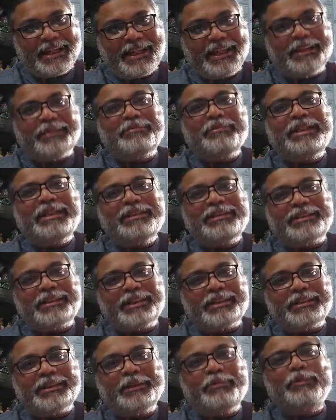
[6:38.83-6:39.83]
It means
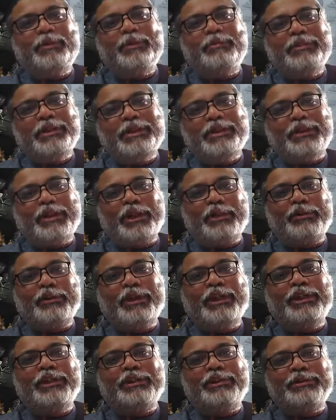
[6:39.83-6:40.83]
that the moment you are
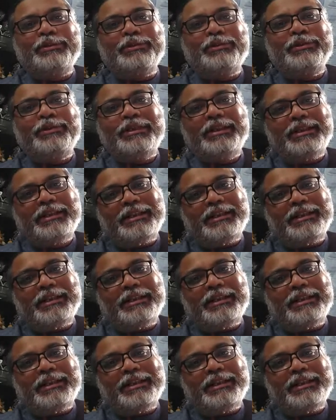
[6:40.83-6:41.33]
going to